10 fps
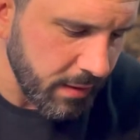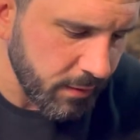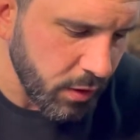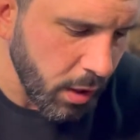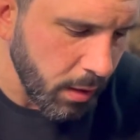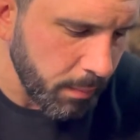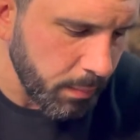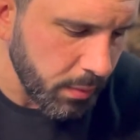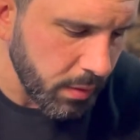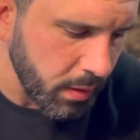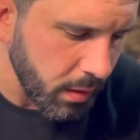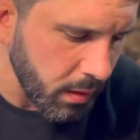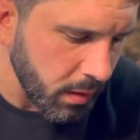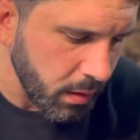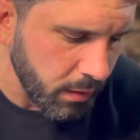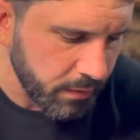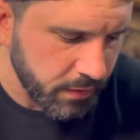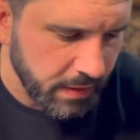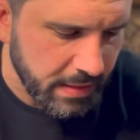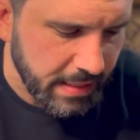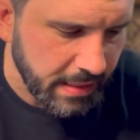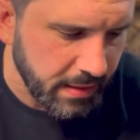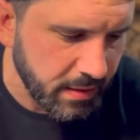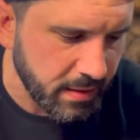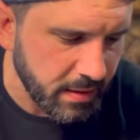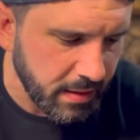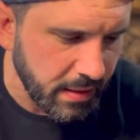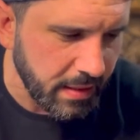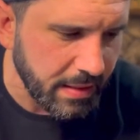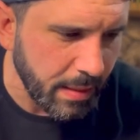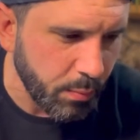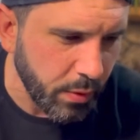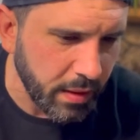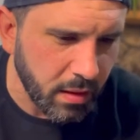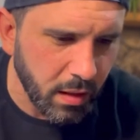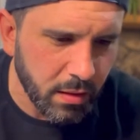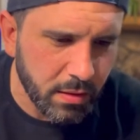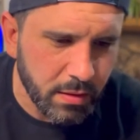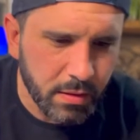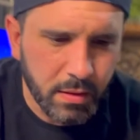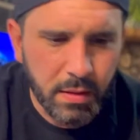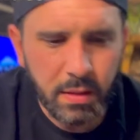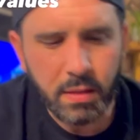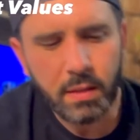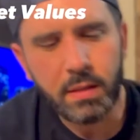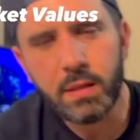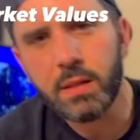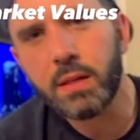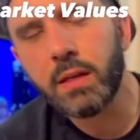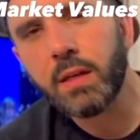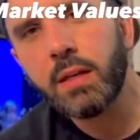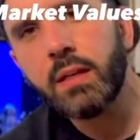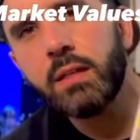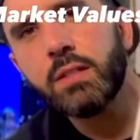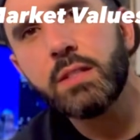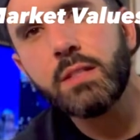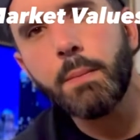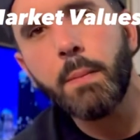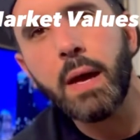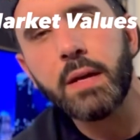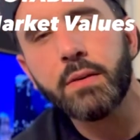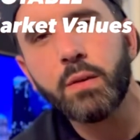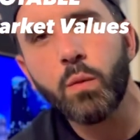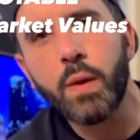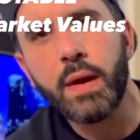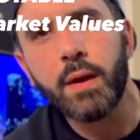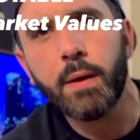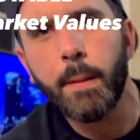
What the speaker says: a couple of dings in it that break color and just some moderate wear.